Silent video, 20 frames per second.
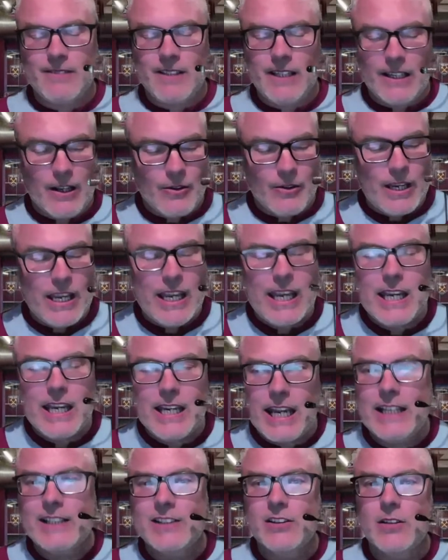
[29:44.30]
you know, he
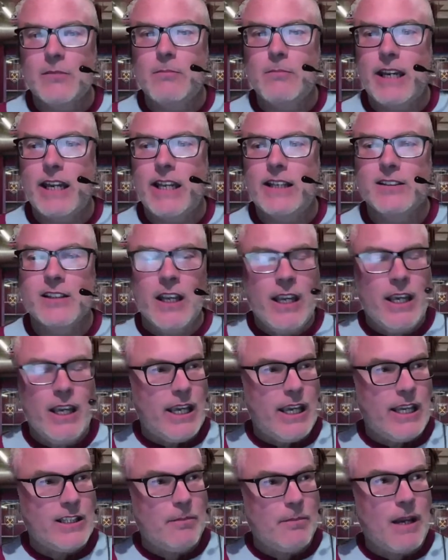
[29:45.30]
needs some minutes.
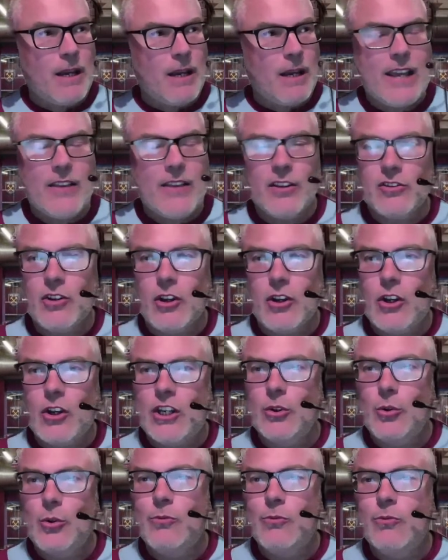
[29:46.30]
He's a player that's
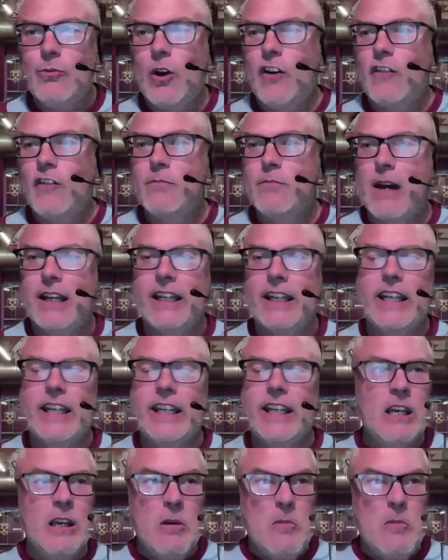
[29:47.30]
earning an awful lot of money.